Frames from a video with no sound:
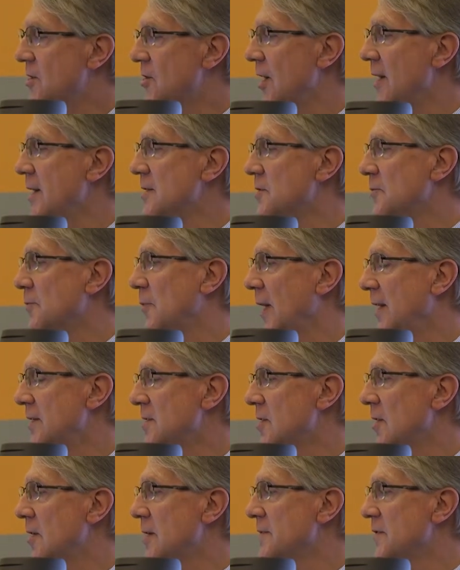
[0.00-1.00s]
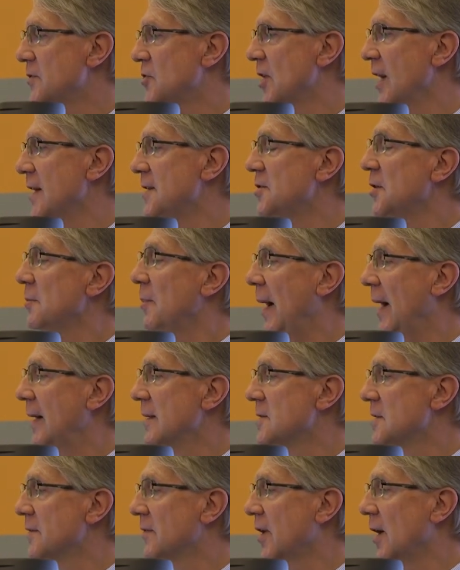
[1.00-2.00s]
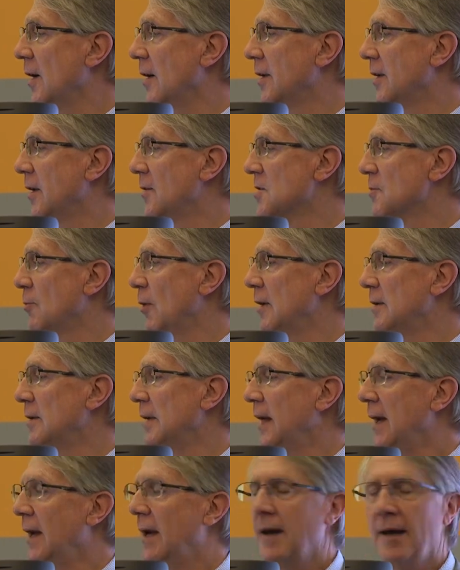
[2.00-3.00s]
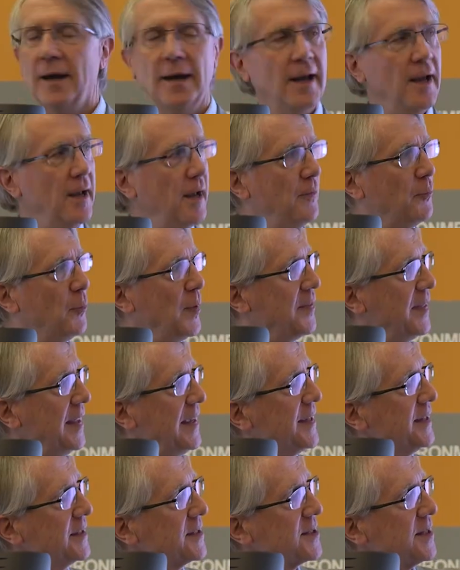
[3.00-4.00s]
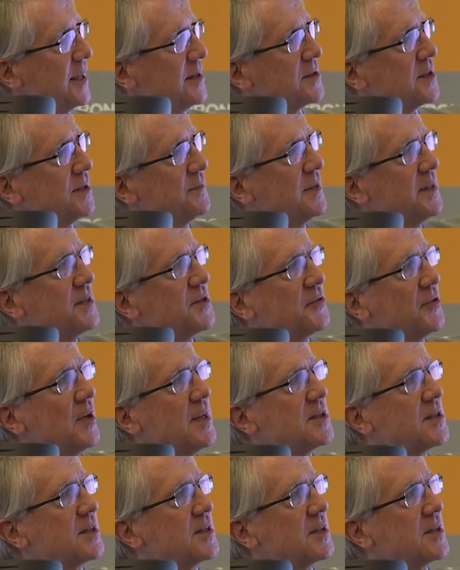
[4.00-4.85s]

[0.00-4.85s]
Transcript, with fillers: in, change, in terms of changing patterns of car use? Well, if we think in the sense of these three